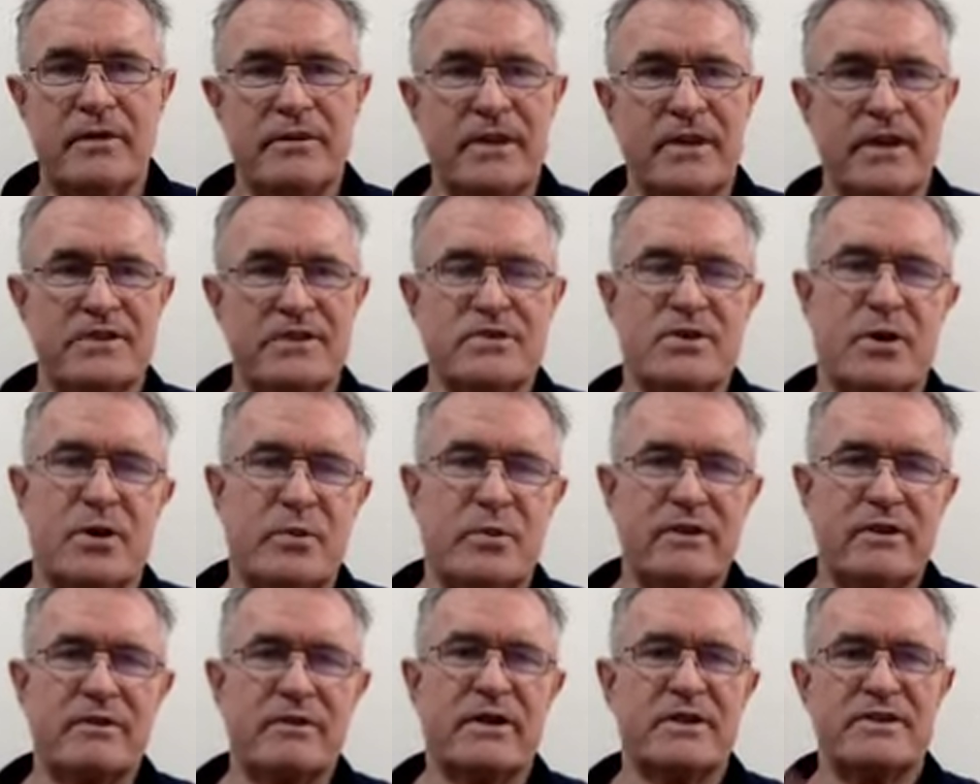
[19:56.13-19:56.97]
Thanks,
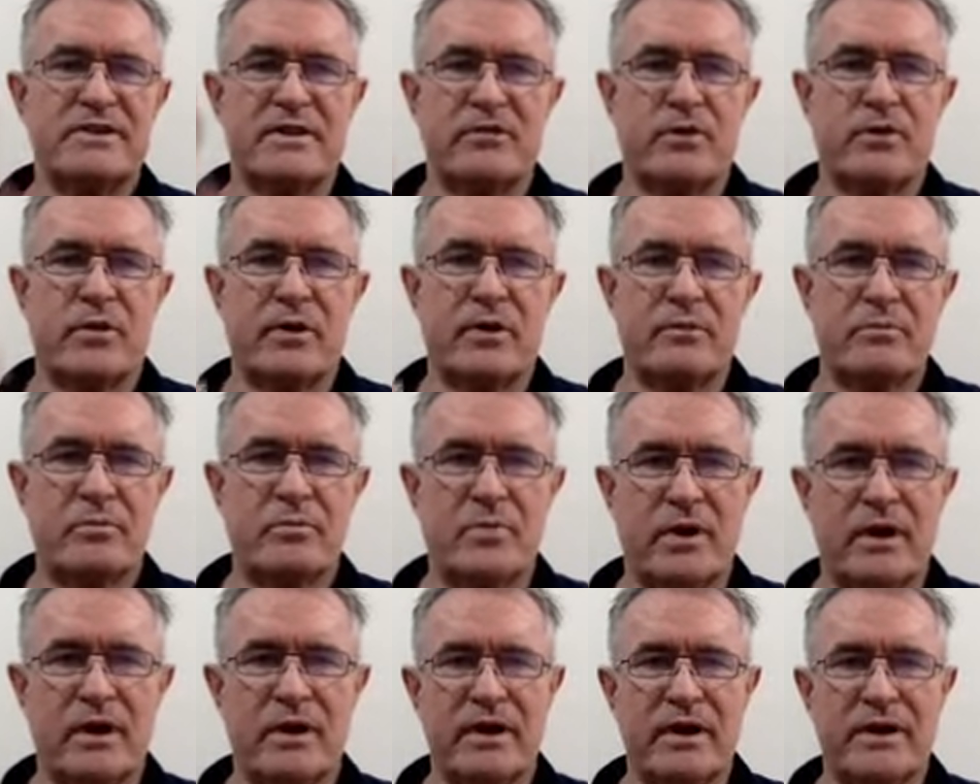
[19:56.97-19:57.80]
Tommy. Thanks, everyone.
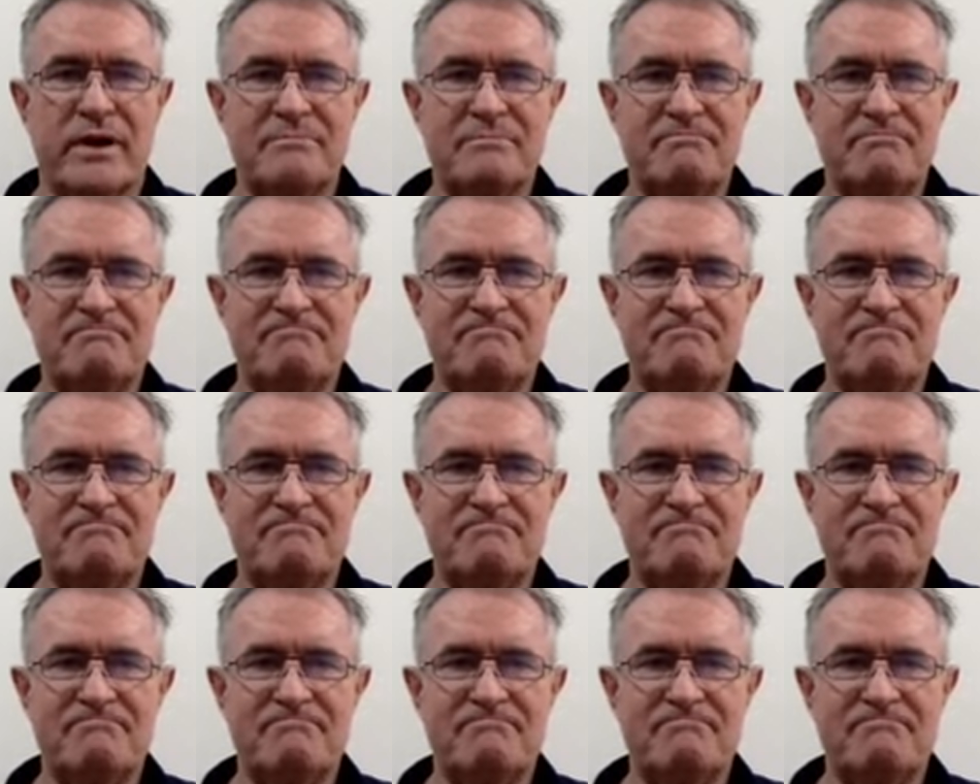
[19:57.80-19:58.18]
Bye.